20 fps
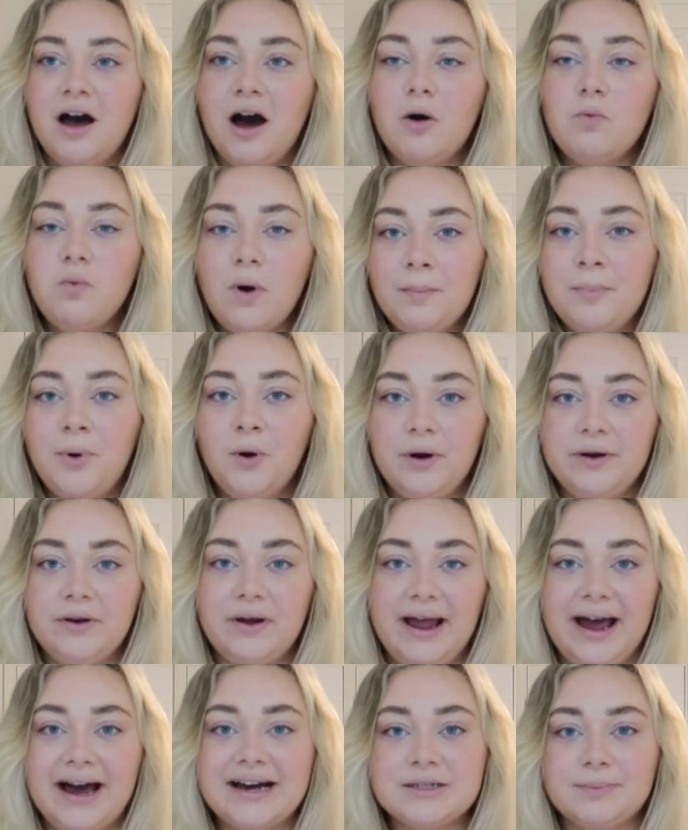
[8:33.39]
At one point,
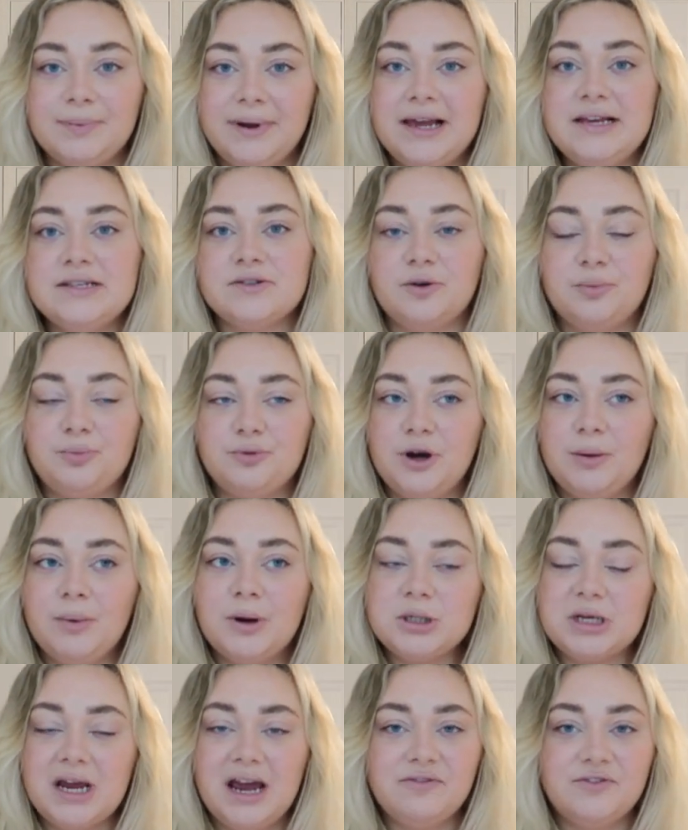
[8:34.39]
I had a blazer in pretty
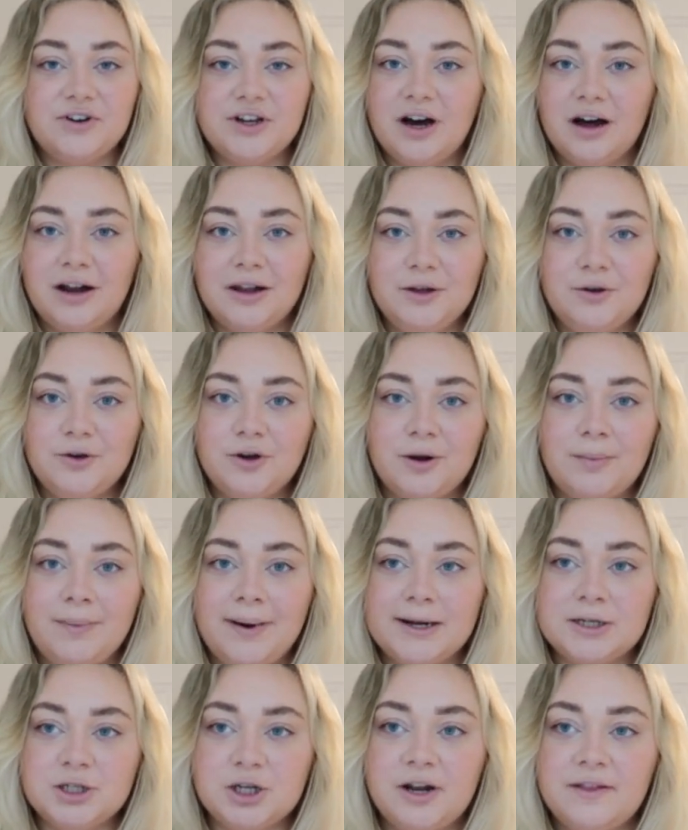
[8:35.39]
much every colour you can
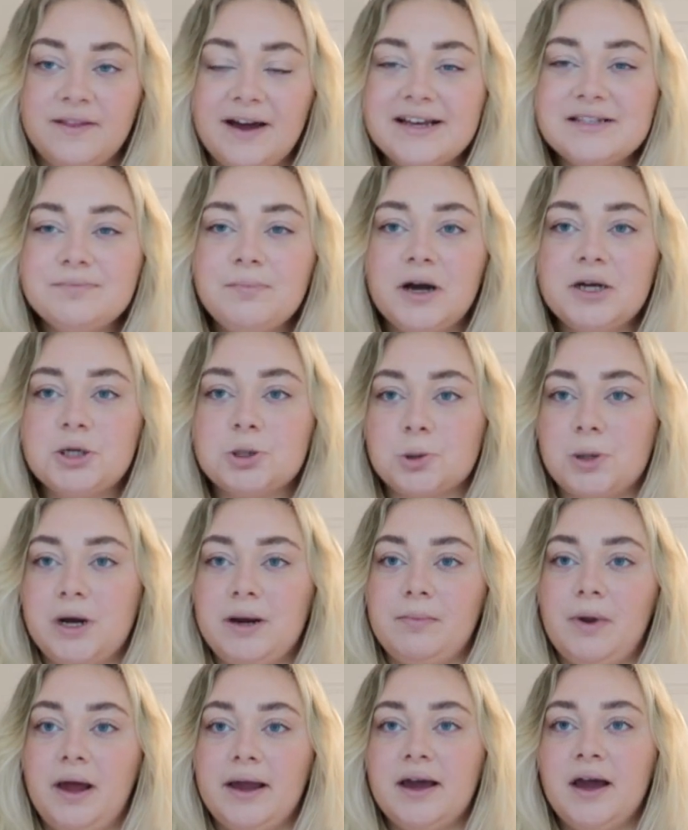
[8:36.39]
imagine, and that is my
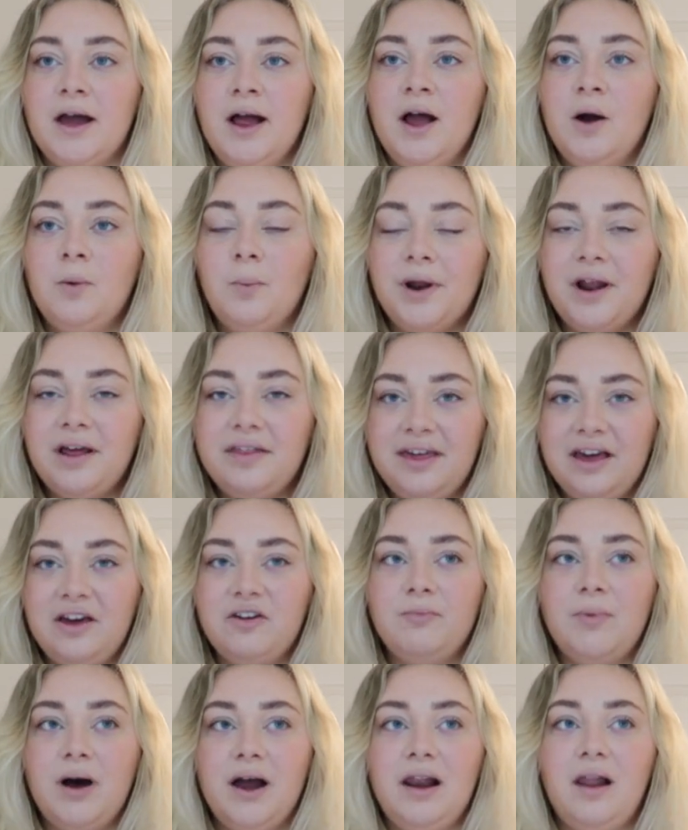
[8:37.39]
dream. Like, when I think
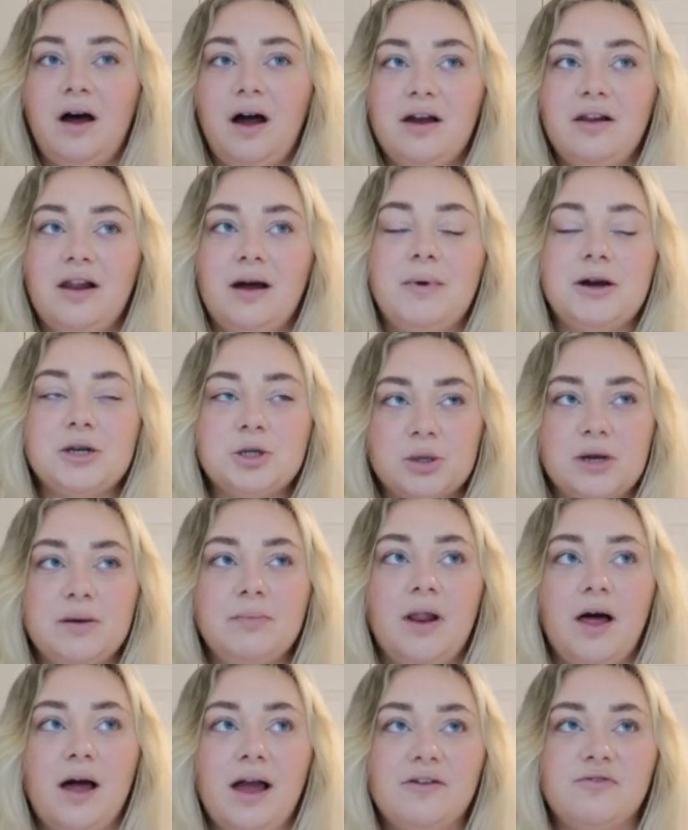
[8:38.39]
of my life, like my
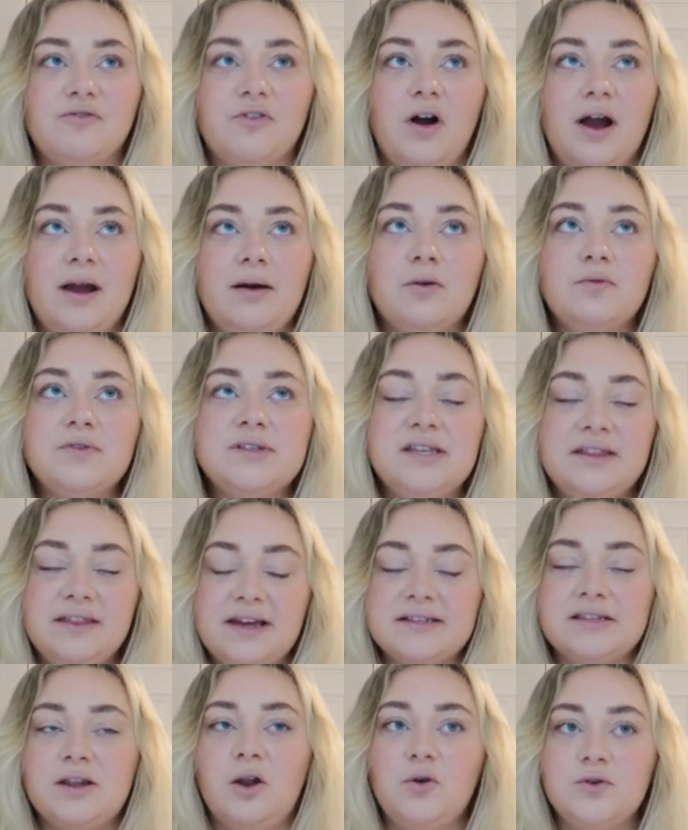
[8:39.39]
dream life, right? Obviously,
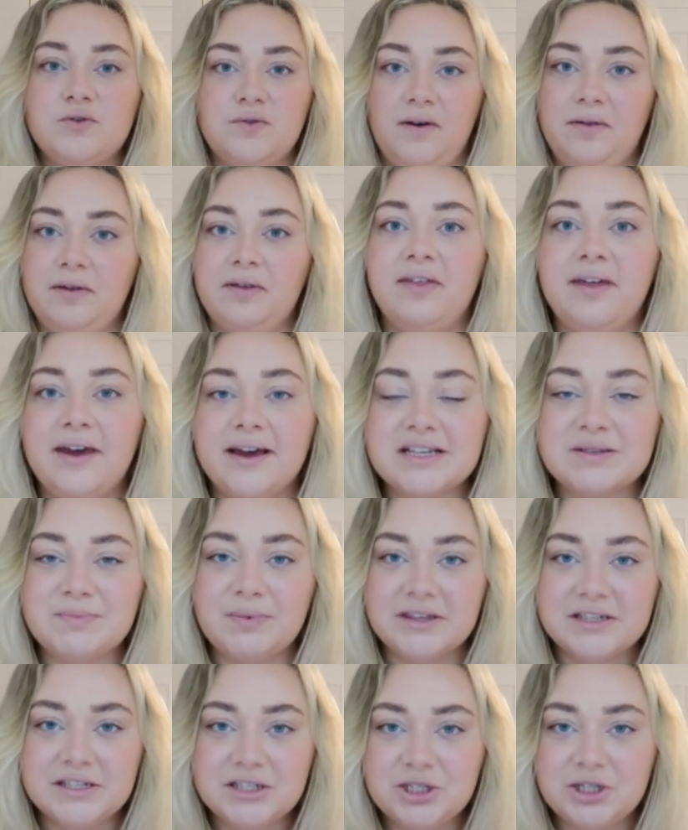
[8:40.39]
there's loads of other things,
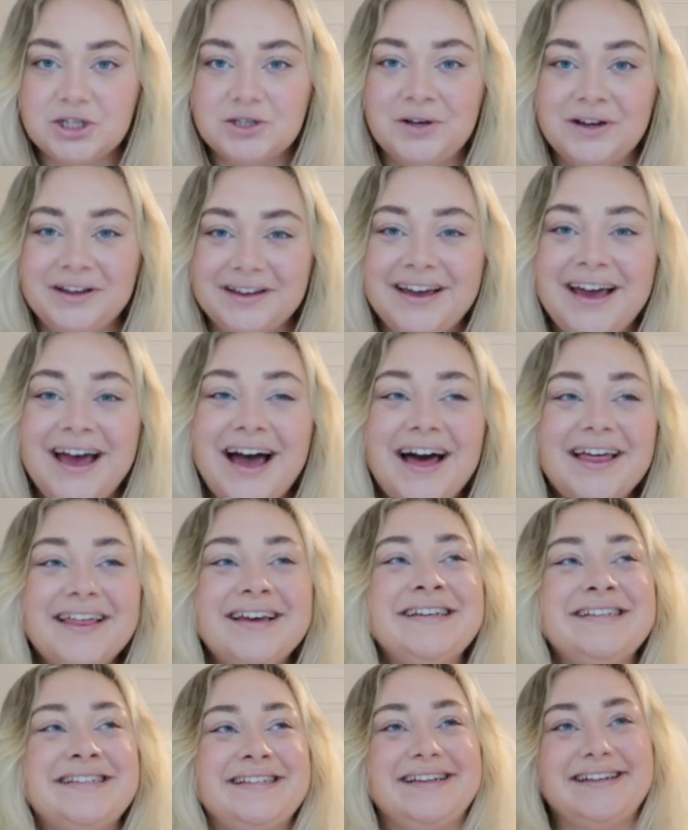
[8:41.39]
but this is just,
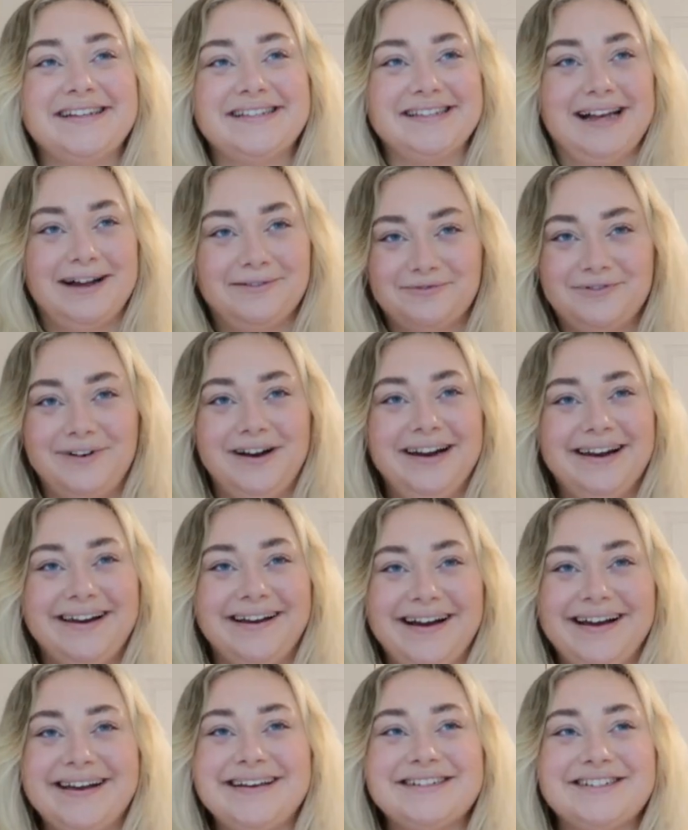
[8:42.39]
this is going to sound really
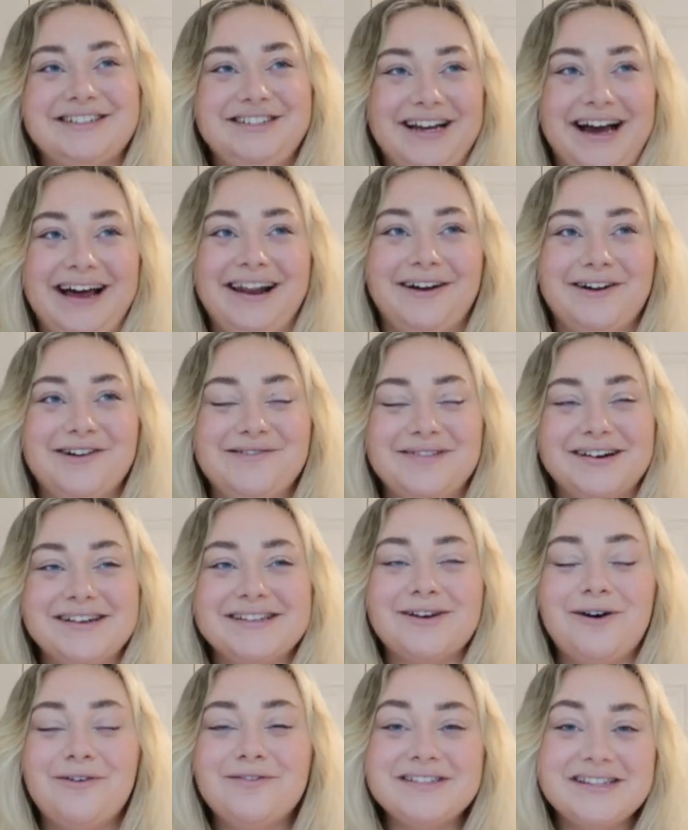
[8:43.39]
like shallow, but
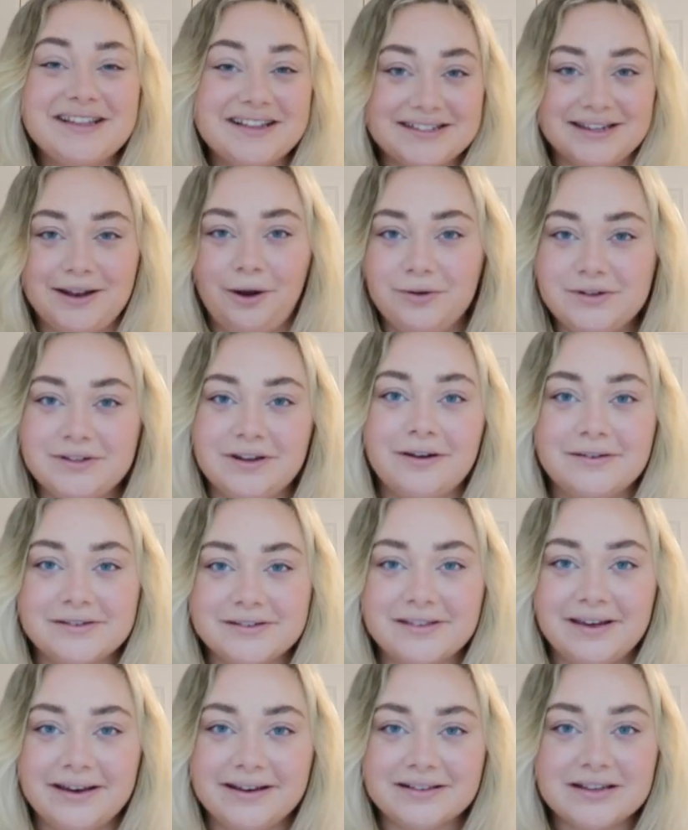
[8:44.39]
it's, obviously there's loads and loads
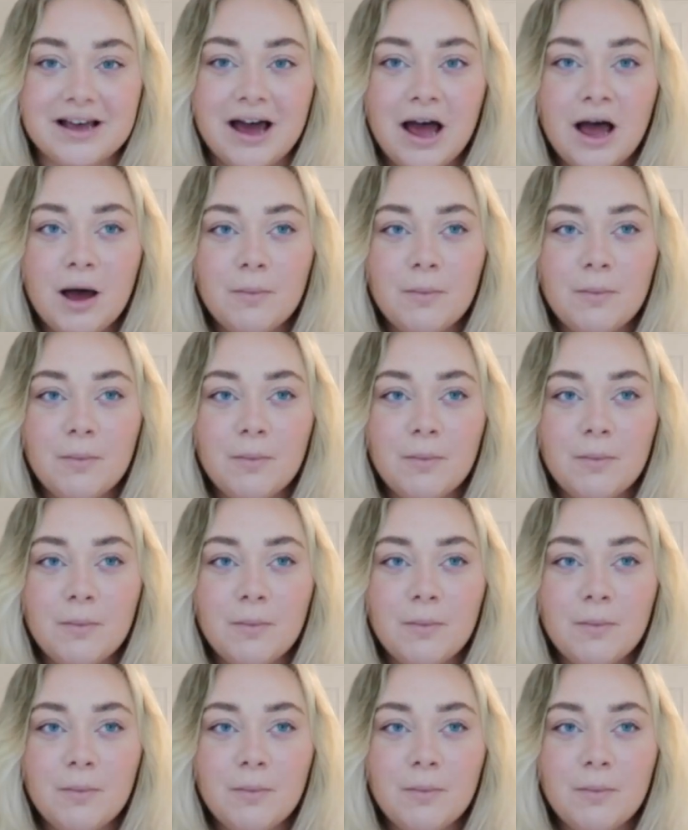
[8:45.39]
of things.